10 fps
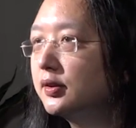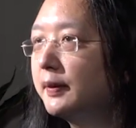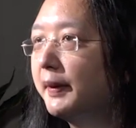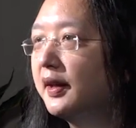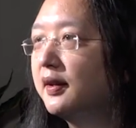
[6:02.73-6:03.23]
to
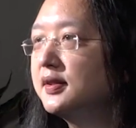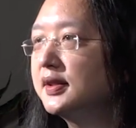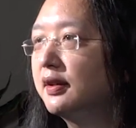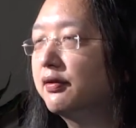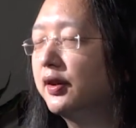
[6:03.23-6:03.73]
the pain and
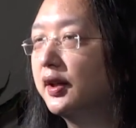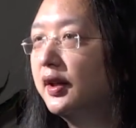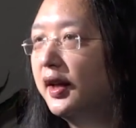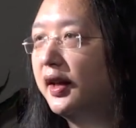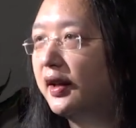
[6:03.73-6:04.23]
suffering,
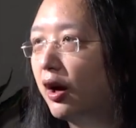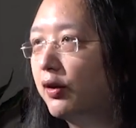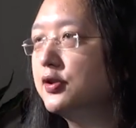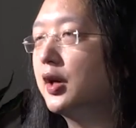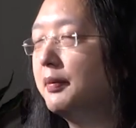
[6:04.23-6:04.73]
and
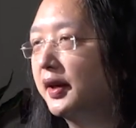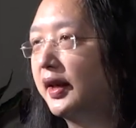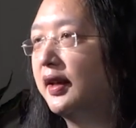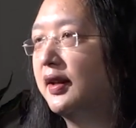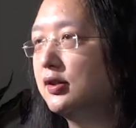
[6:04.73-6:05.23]
our job
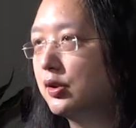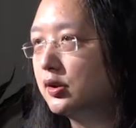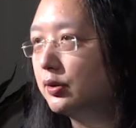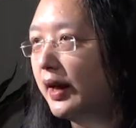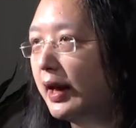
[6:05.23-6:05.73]
again is
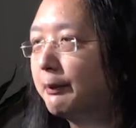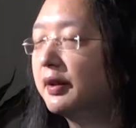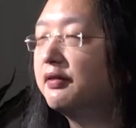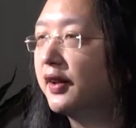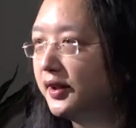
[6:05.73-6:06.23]
just to
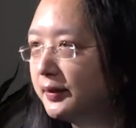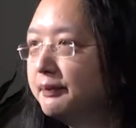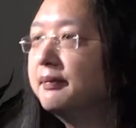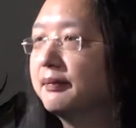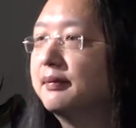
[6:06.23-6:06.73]
amplify them.